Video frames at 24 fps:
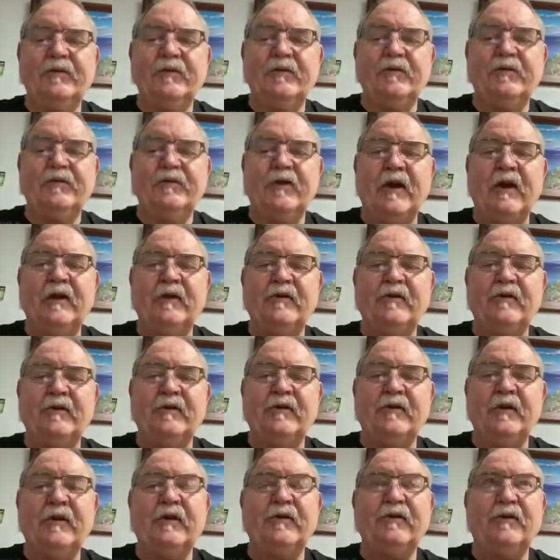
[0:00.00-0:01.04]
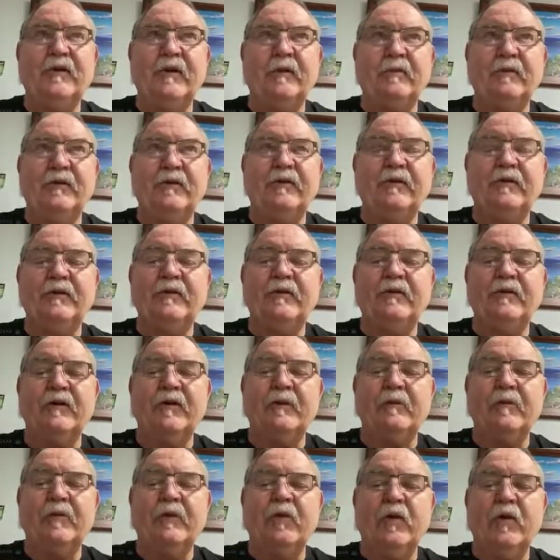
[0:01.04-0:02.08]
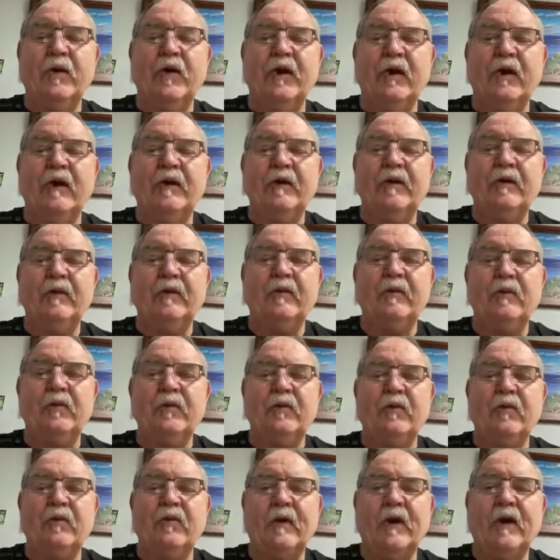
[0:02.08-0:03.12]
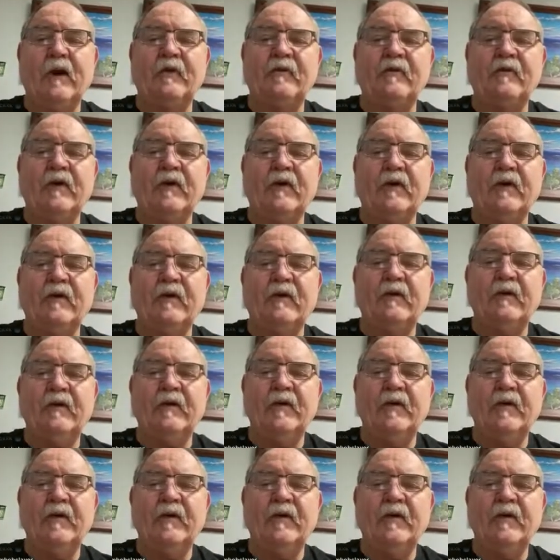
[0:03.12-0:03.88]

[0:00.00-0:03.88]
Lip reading: changed the tail template to a double wing round tail